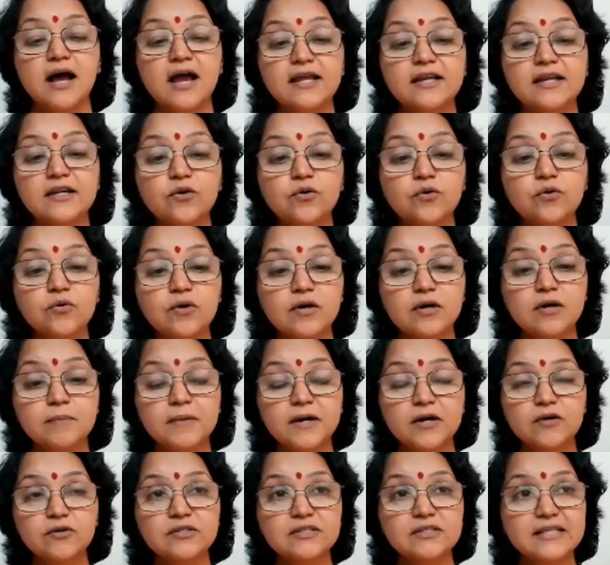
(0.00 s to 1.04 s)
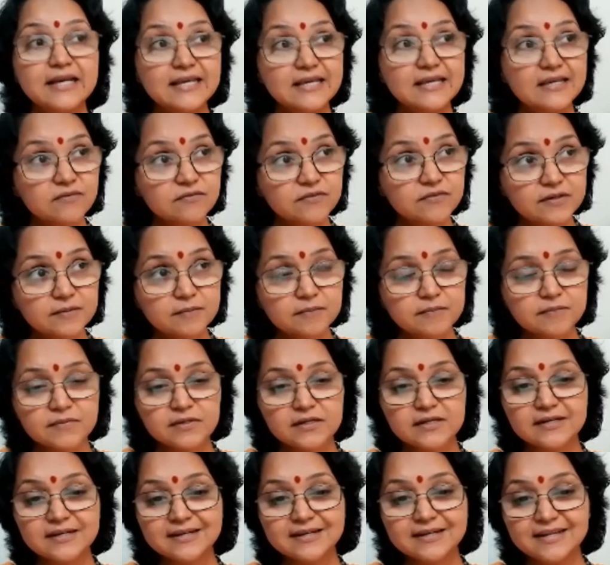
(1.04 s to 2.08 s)
i know about daivam
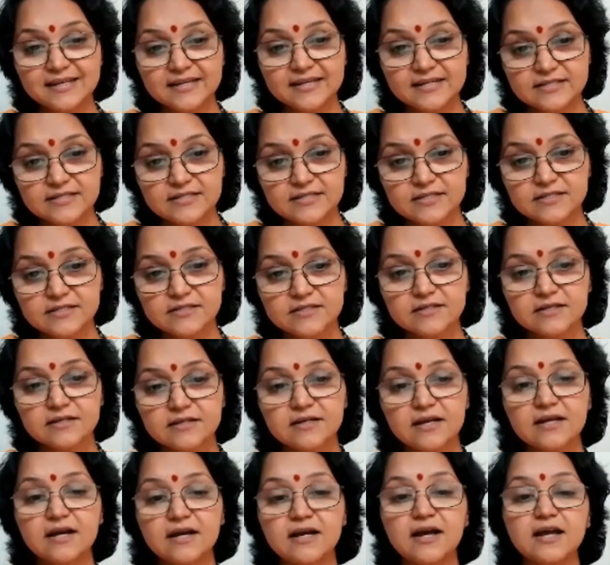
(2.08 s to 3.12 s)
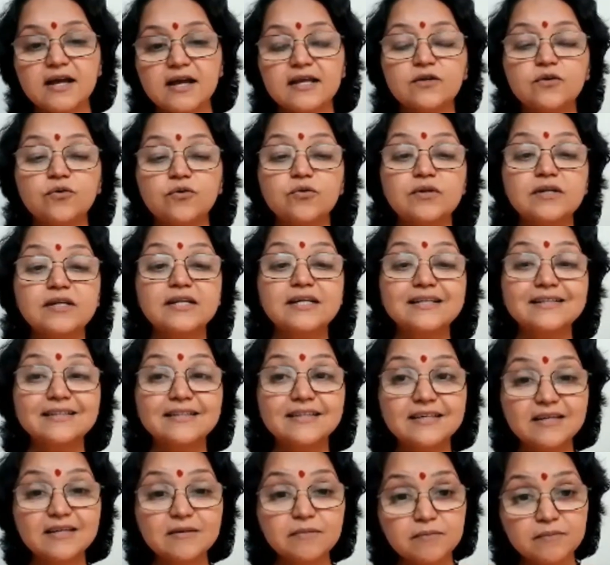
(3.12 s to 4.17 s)
grace i know
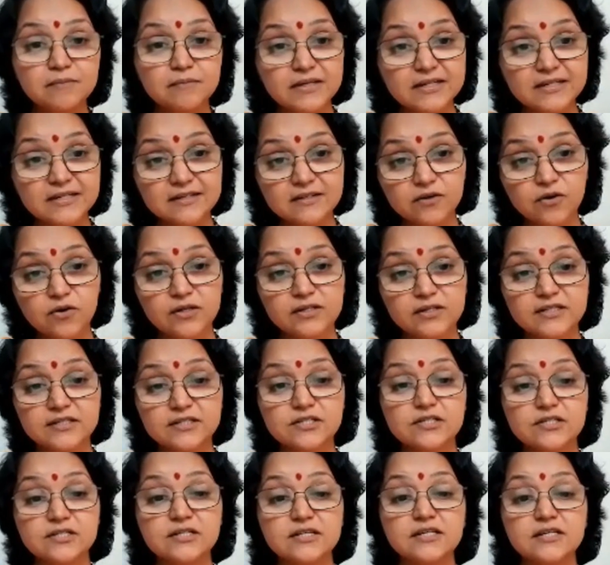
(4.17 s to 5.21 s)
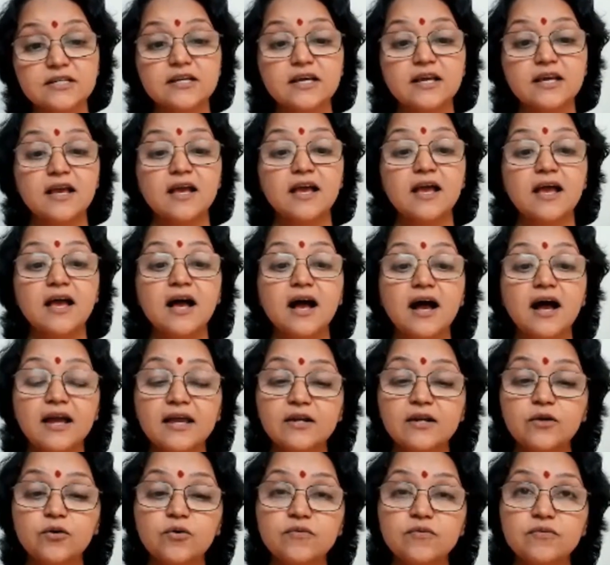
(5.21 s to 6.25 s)
nidhim mineralogy i
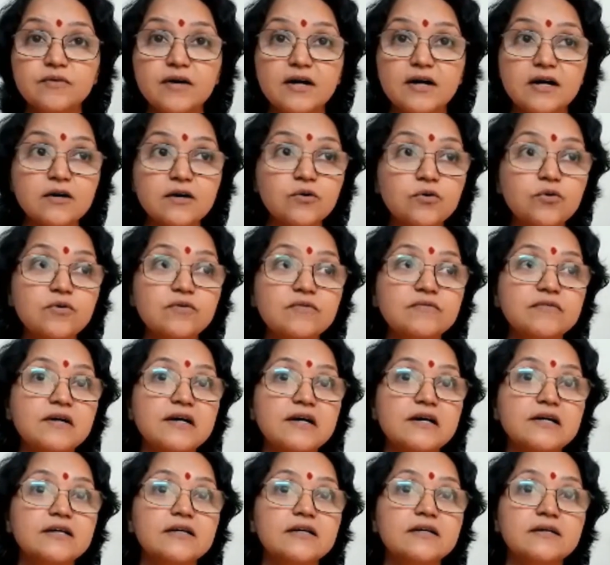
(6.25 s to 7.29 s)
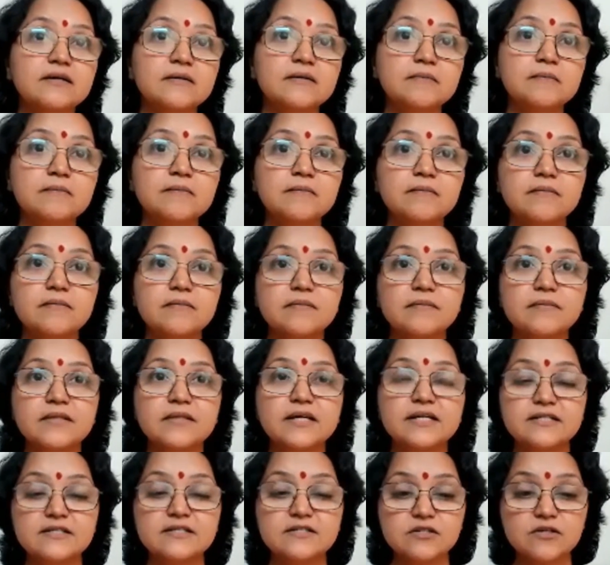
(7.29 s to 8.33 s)
know vako vakyam
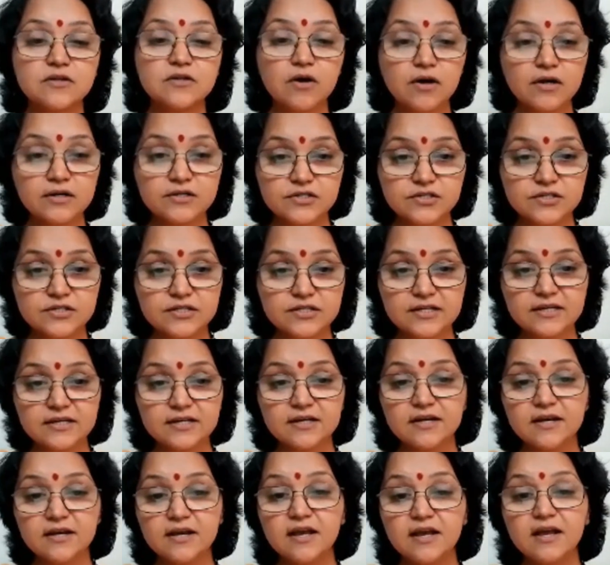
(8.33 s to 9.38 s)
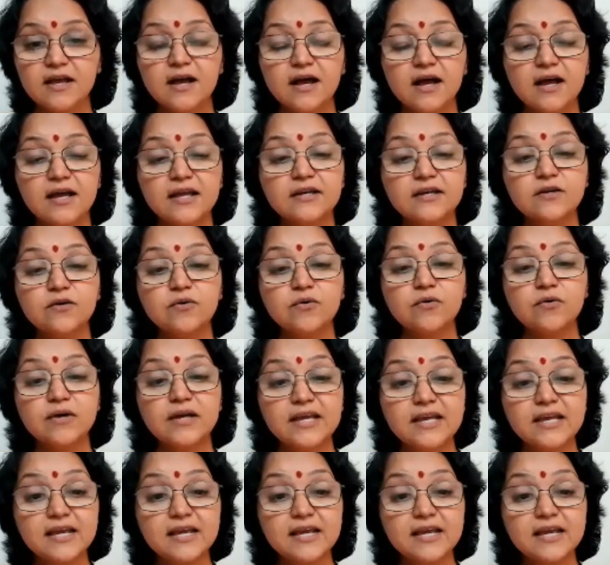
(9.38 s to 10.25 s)
that is logic i know